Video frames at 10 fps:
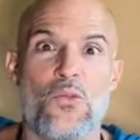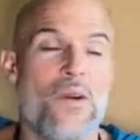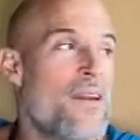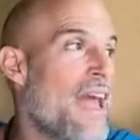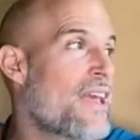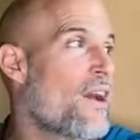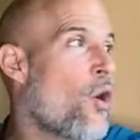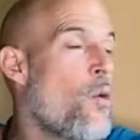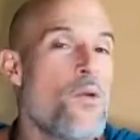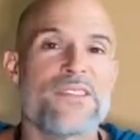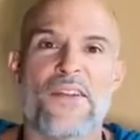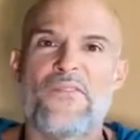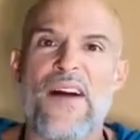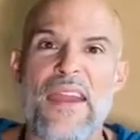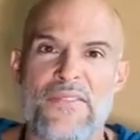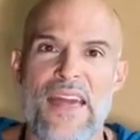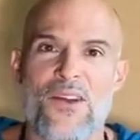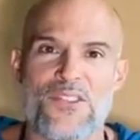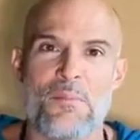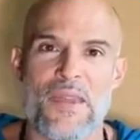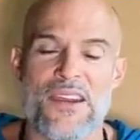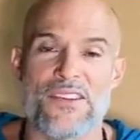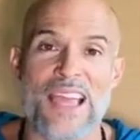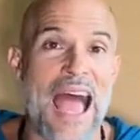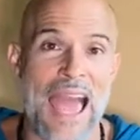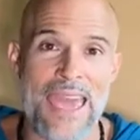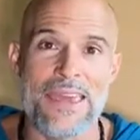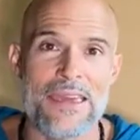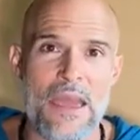We're like almost at 5,000 meters high,